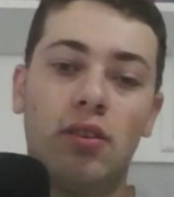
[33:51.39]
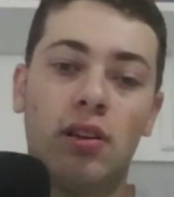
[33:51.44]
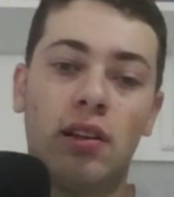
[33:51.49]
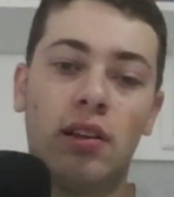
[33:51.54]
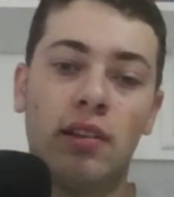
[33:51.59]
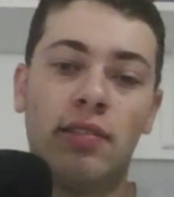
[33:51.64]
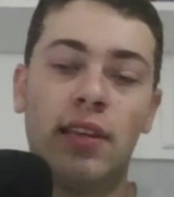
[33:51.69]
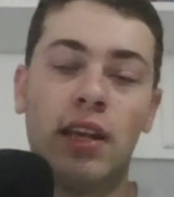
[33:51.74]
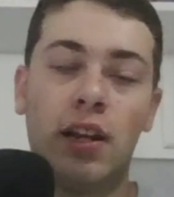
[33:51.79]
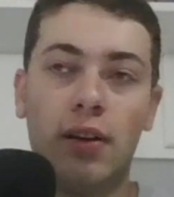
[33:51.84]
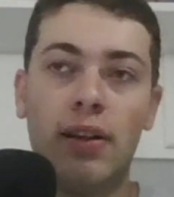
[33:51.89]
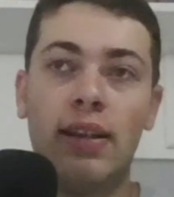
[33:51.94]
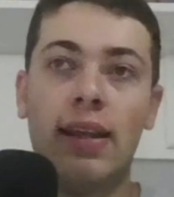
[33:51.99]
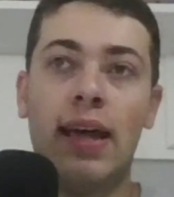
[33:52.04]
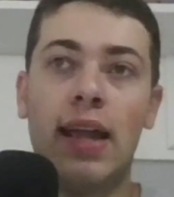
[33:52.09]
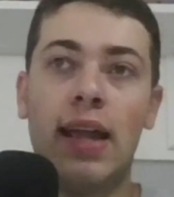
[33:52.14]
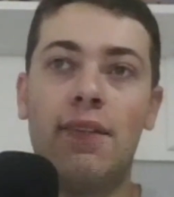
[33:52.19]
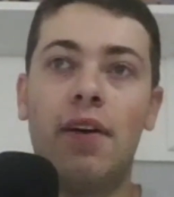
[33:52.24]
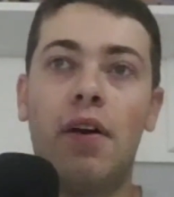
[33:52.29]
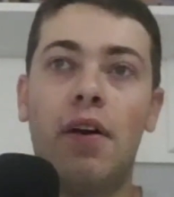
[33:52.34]
Considering the
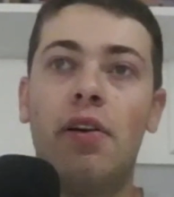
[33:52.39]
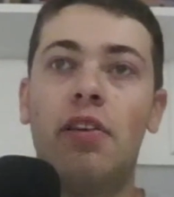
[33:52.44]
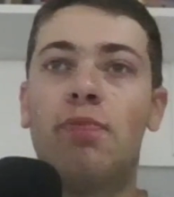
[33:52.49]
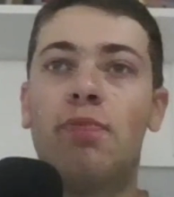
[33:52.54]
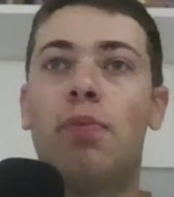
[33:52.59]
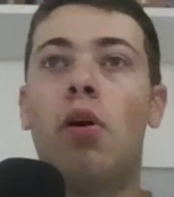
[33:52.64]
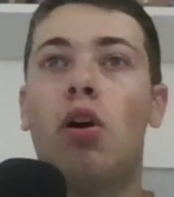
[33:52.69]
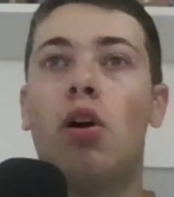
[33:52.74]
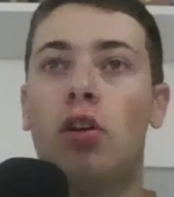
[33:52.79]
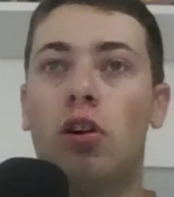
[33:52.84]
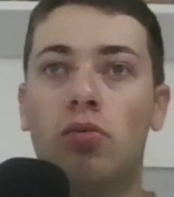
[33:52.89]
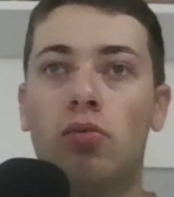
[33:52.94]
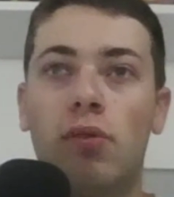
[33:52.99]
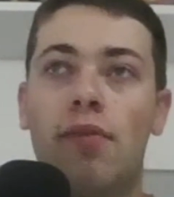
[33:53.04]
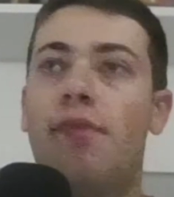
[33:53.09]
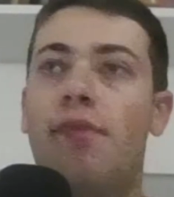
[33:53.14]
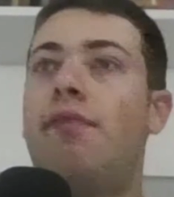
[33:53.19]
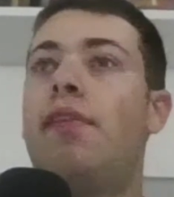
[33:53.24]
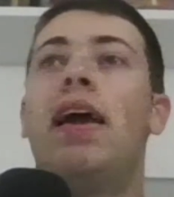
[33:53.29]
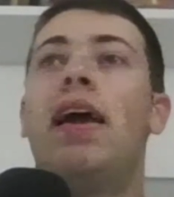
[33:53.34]
NFL is partners
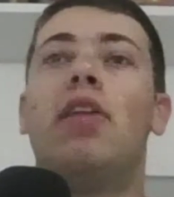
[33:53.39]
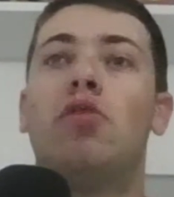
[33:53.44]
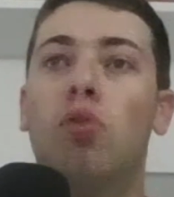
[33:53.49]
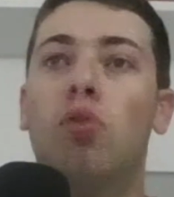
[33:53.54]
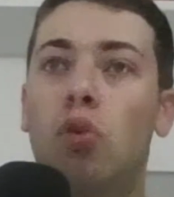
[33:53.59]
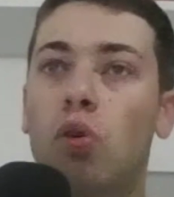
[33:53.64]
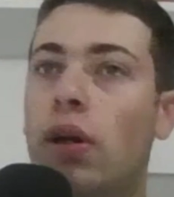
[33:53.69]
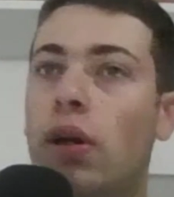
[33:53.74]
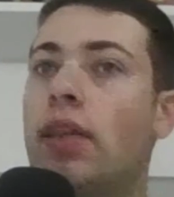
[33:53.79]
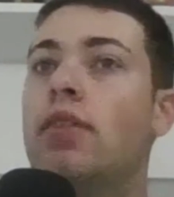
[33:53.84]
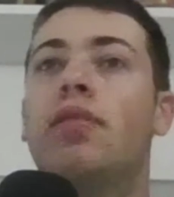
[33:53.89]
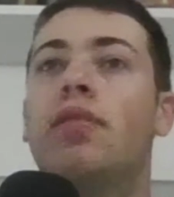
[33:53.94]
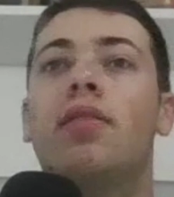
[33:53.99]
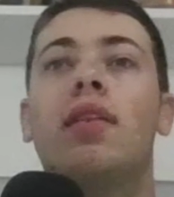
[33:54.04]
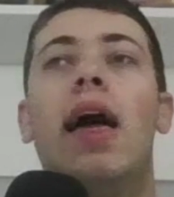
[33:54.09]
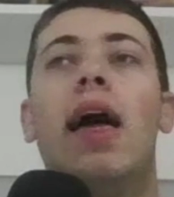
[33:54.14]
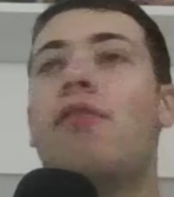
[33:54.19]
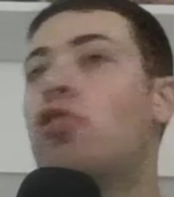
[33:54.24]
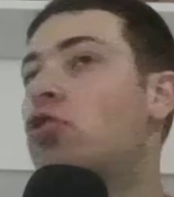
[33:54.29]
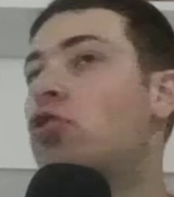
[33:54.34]
with FanDuel and
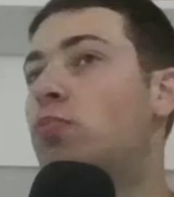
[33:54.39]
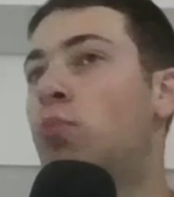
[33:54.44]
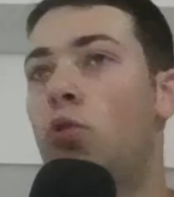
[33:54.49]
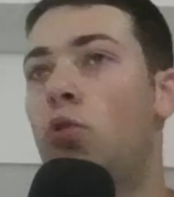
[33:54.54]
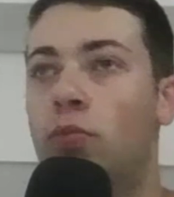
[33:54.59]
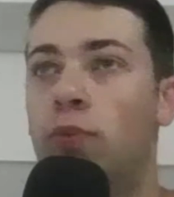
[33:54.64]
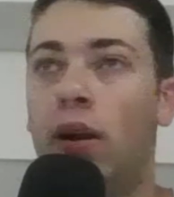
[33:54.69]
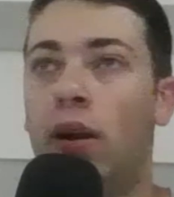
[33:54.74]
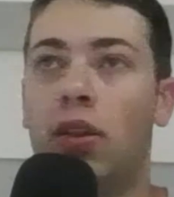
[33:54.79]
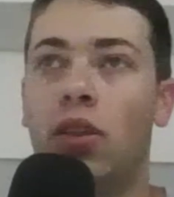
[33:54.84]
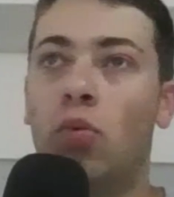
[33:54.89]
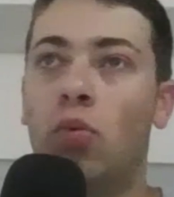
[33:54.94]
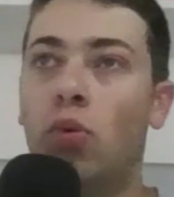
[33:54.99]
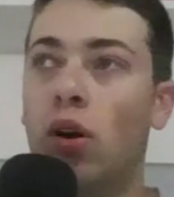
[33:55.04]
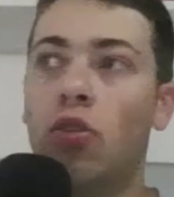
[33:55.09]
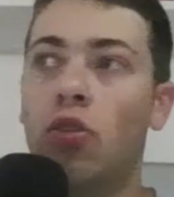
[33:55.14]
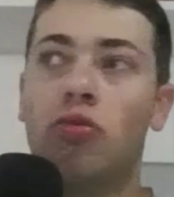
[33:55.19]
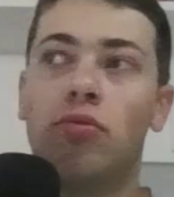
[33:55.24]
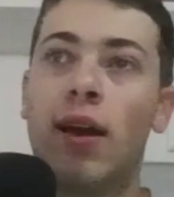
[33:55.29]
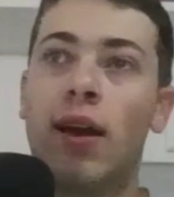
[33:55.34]
every sportsbook in the
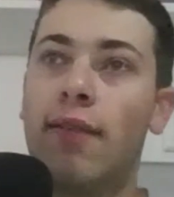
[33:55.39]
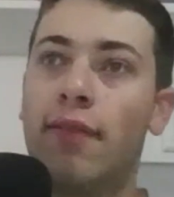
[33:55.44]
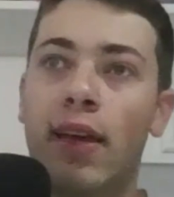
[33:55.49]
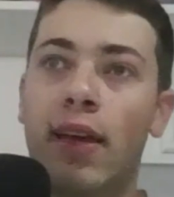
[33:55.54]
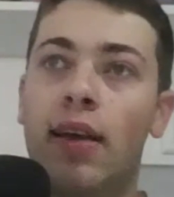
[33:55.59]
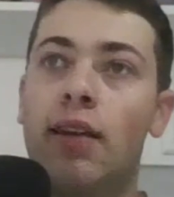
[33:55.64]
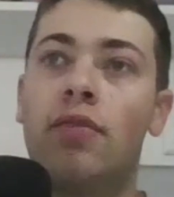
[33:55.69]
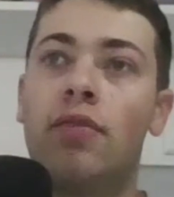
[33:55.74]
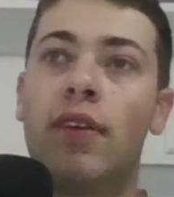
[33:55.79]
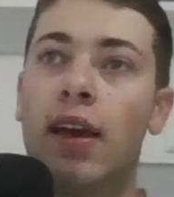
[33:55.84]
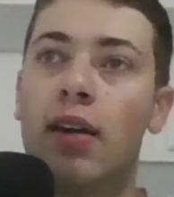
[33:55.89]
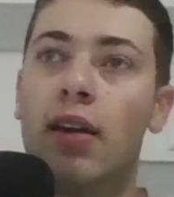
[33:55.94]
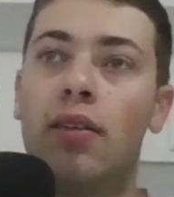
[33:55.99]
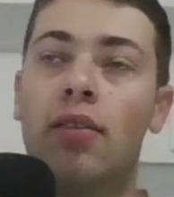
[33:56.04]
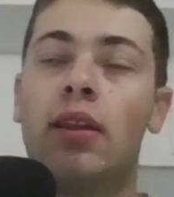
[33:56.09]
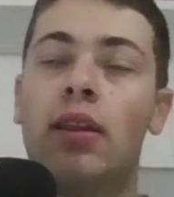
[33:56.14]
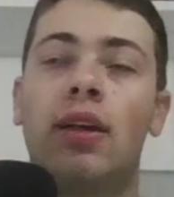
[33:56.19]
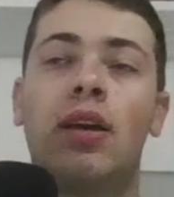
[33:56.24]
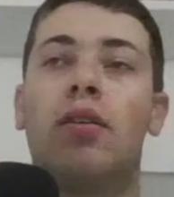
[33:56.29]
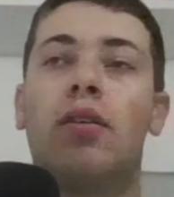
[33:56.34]
world, DraftKings
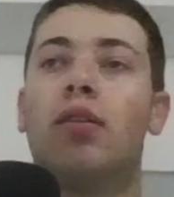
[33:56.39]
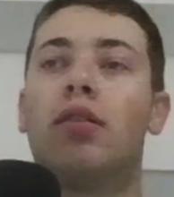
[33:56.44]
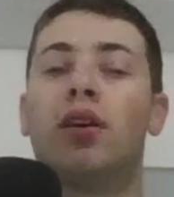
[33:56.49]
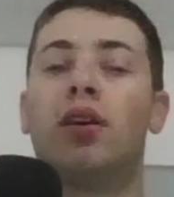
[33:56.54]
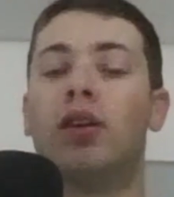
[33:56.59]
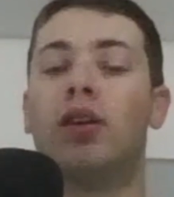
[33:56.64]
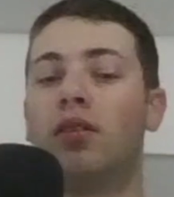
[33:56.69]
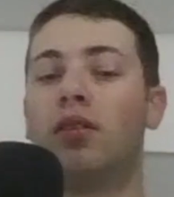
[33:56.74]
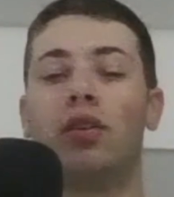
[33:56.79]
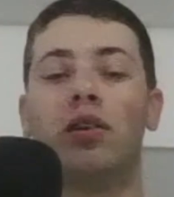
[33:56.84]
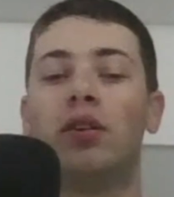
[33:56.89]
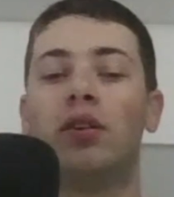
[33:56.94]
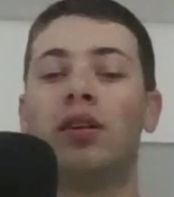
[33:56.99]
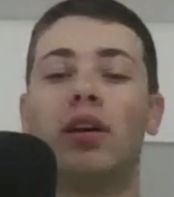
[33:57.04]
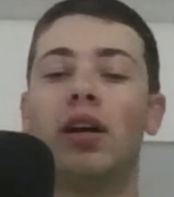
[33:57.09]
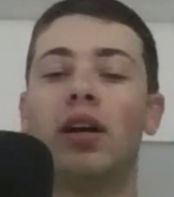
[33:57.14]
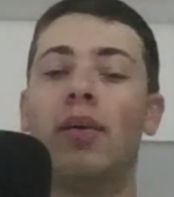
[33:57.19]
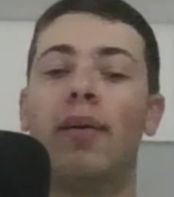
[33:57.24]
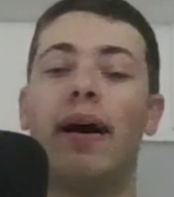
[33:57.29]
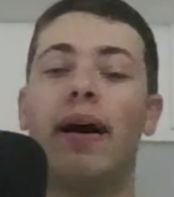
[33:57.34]

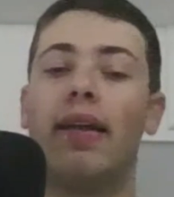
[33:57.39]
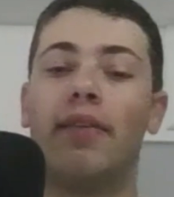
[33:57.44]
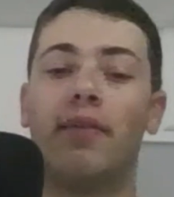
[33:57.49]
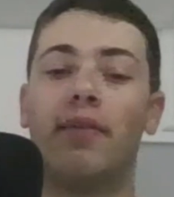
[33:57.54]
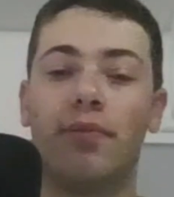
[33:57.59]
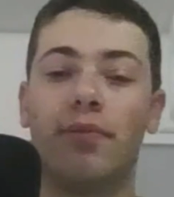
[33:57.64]
come on.